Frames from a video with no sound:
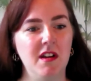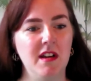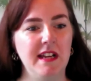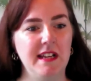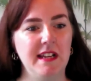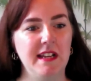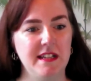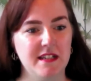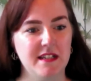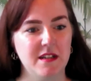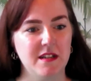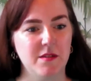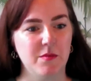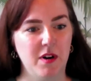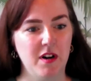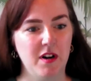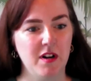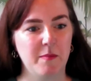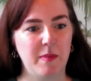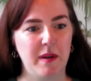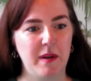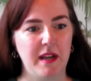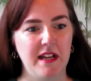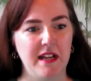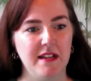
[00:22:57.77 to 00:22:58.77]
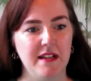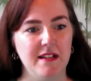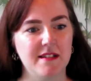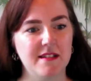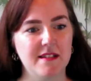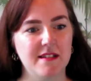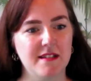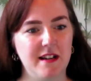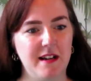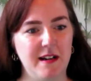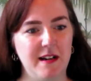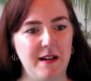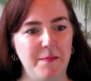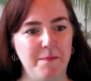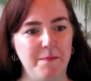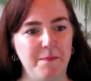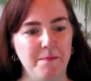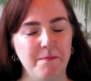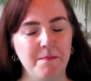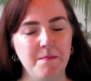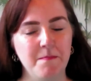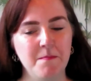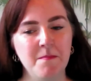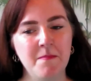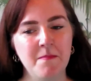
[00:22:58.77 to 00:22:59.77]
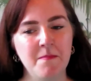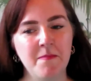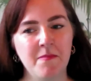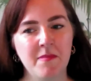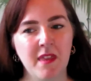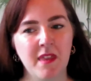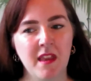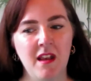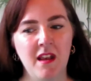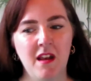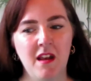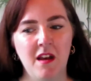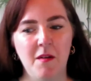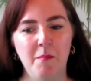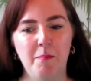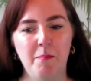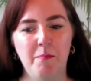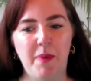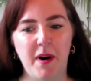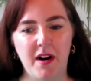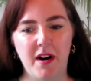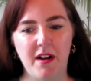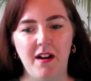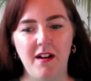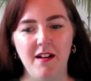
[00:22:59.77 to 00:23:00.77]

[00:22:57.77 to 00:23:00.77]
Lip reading: into the workplace. But